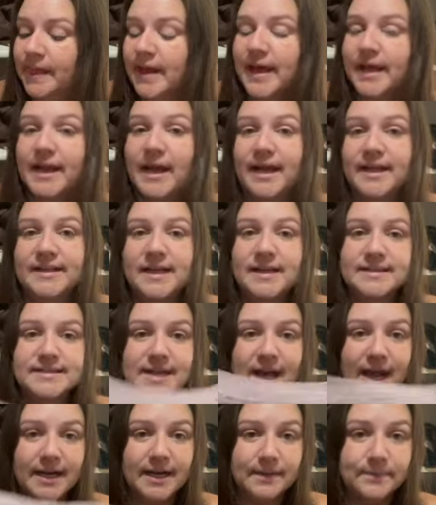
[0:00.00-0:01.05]
and I
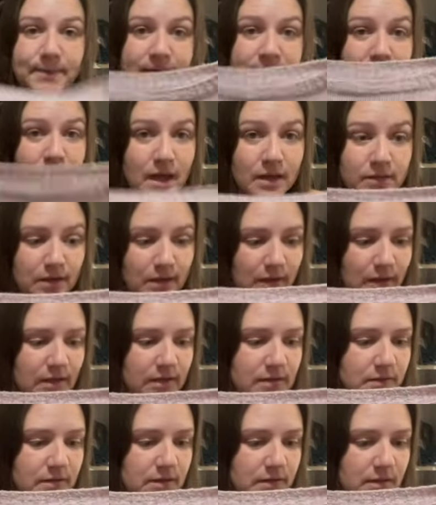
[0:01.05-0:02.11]
dyed up another.
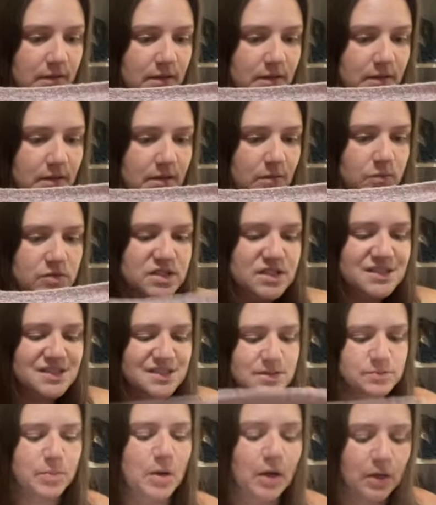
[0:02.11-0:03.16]
Was this
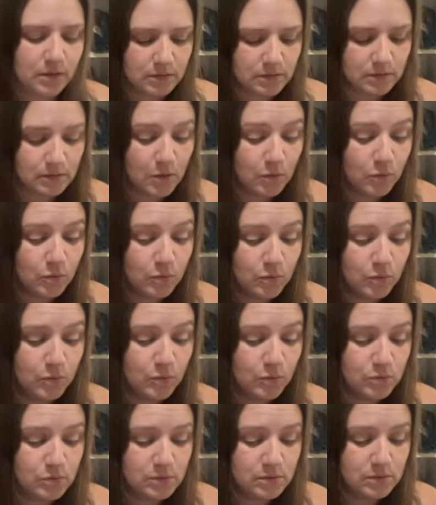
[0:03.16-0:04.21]
sparkle? Oh,
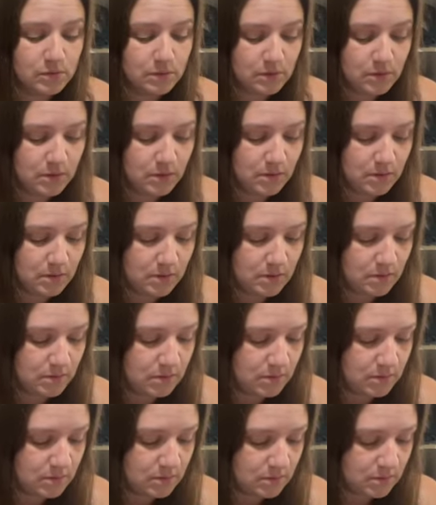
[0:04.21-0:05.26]

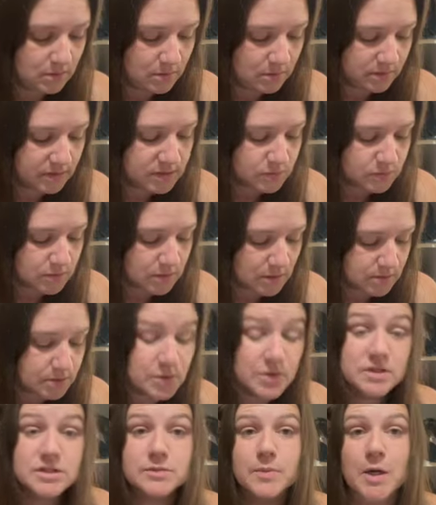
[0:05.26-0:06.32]
this was also
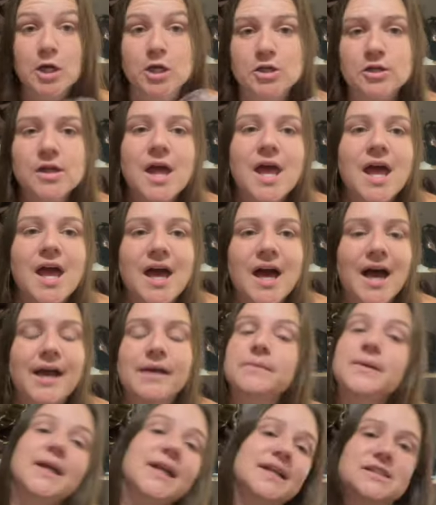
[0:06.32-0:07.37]
on sparkle. I
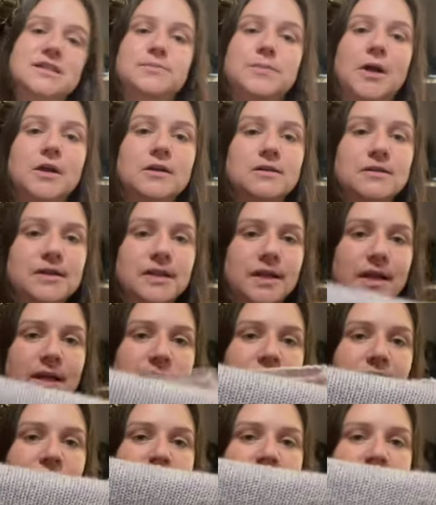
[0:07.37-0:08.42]
made it sparkly and
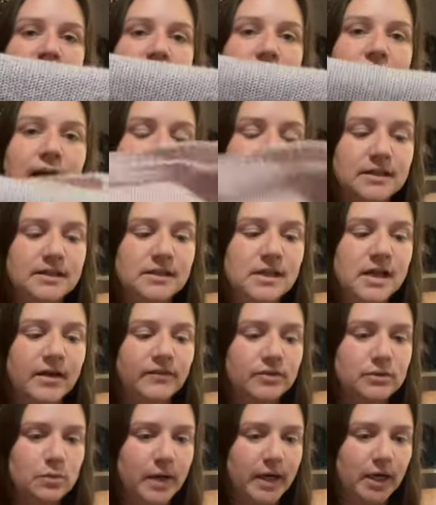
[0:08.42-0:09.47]
then I never
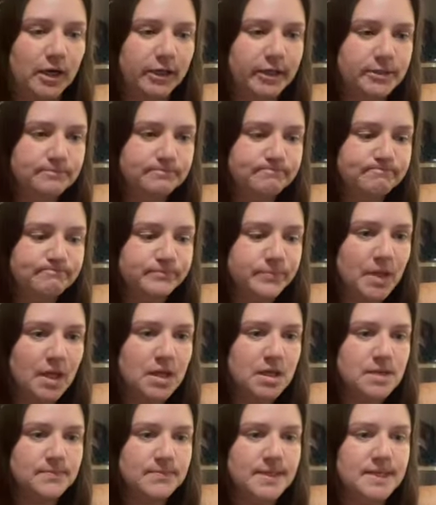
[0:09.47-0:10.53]
wear it
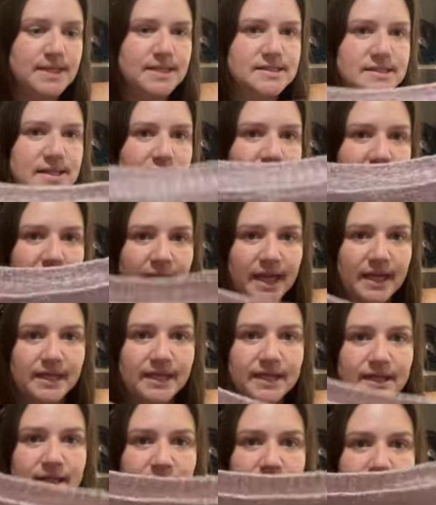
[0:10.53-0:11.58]
because I
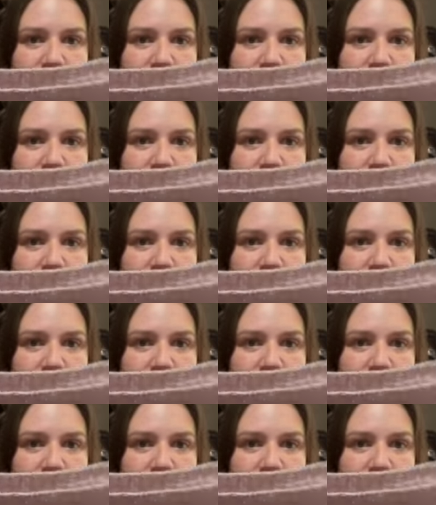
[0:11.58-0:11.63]
hated